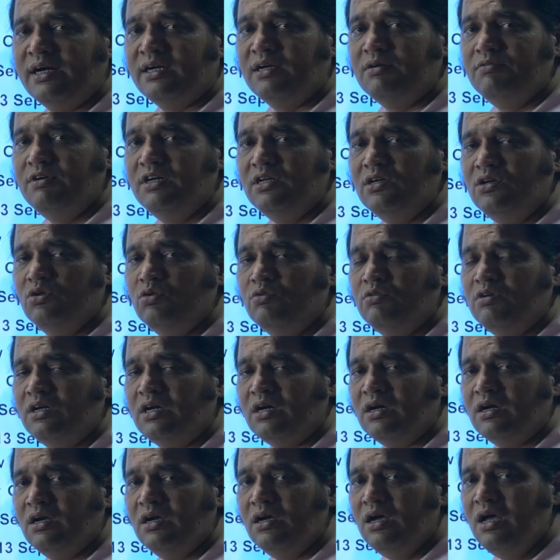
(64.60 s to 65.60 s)
activity
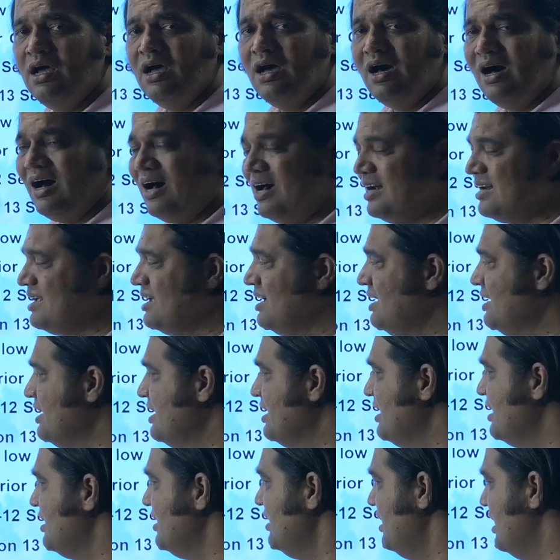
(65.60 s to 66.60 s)
over
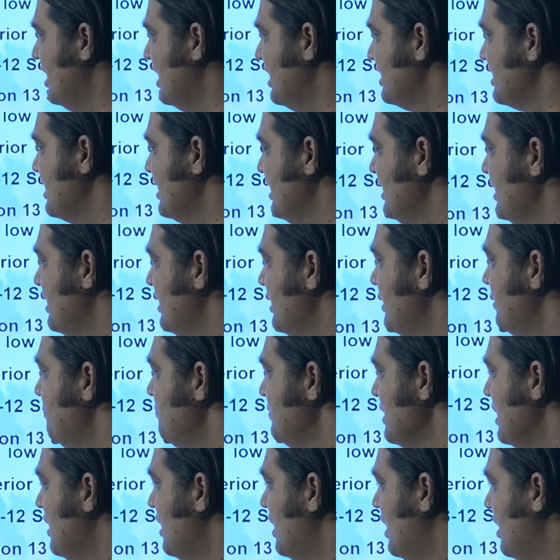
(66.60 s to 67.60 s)
Haryana,
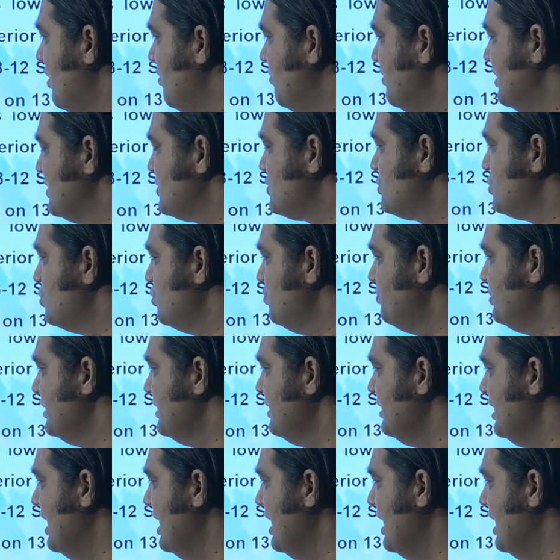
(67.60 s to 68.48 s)
West UP,